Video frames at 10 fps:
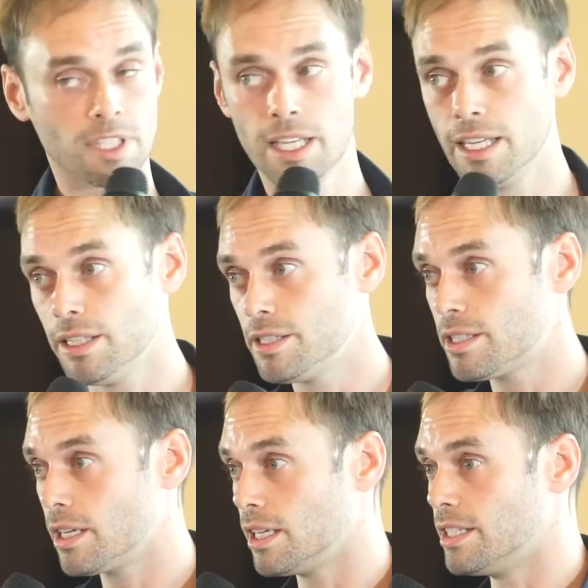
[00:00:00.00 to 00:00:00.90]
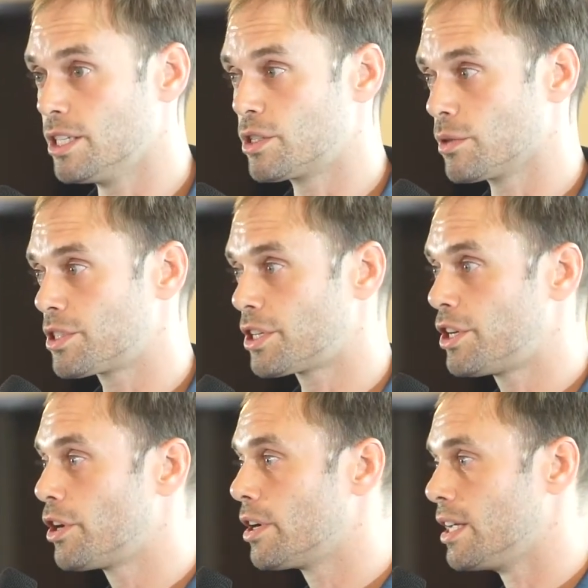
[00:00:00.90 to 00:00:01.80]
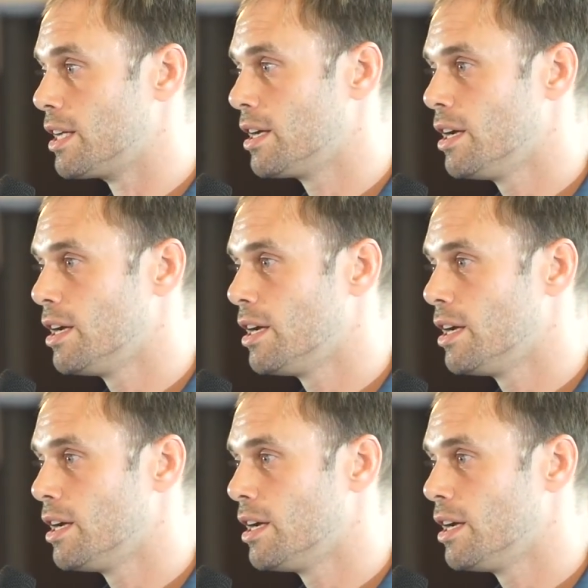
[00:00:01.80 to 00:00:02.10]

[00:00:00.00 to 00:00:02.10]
is additional security.